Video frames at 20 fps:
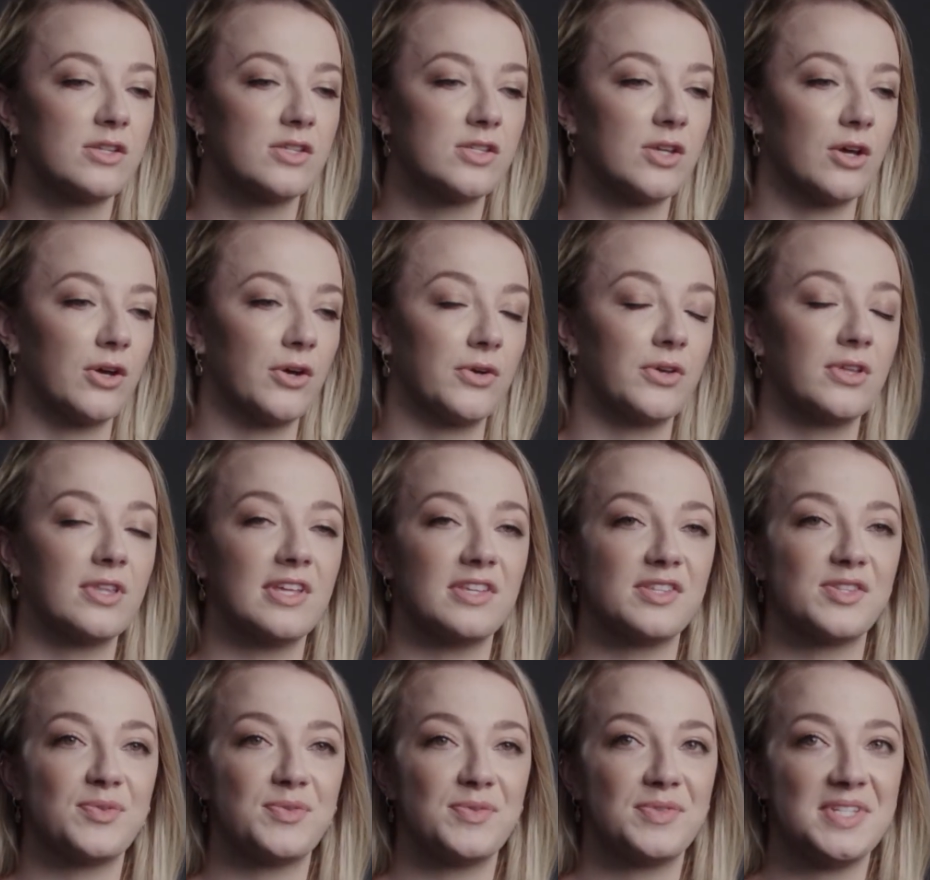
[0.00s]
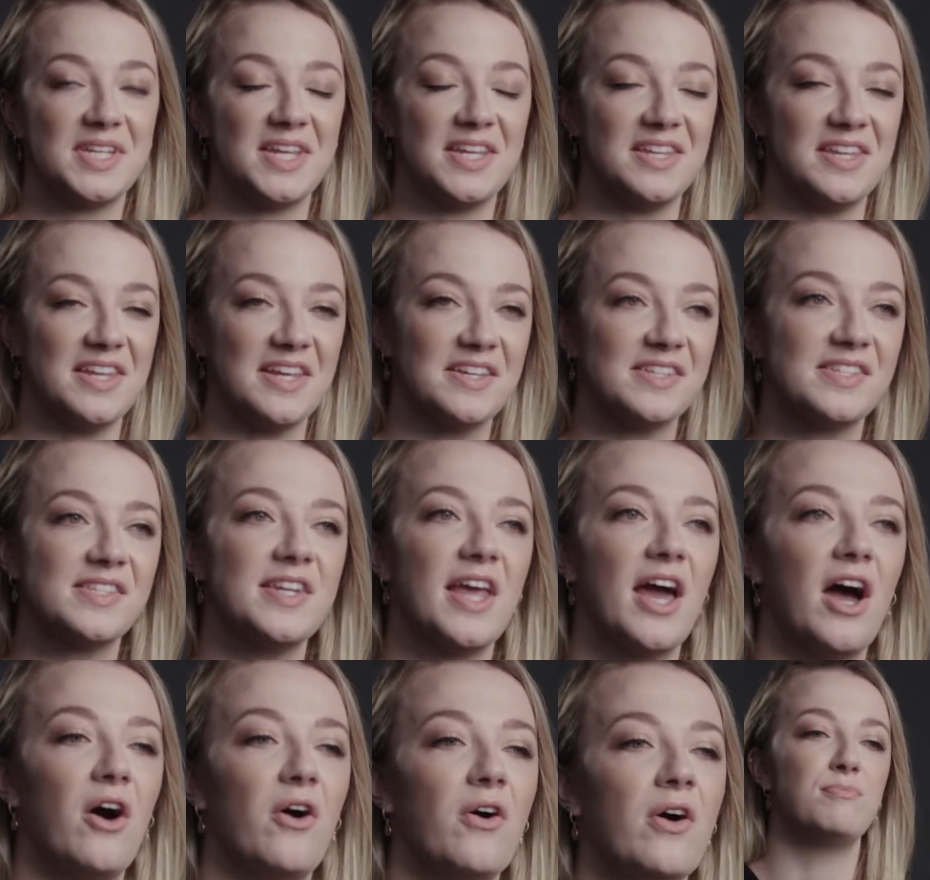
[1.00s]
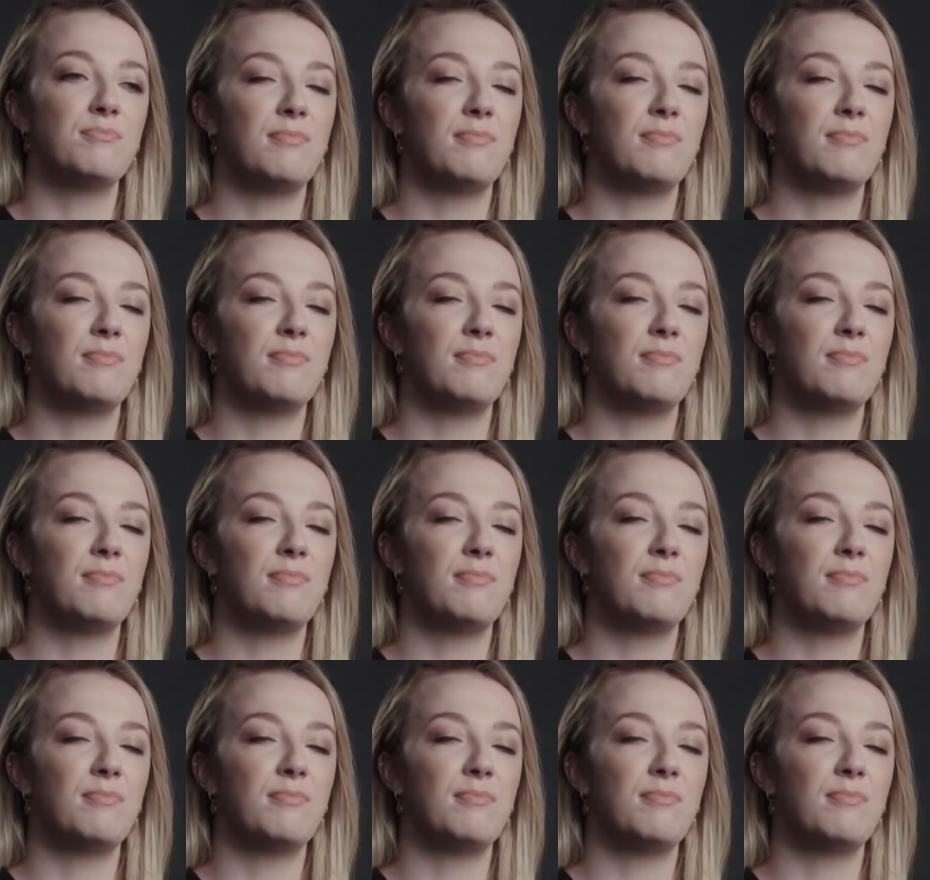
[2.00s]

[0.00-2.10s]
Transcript: so that's 10 years now.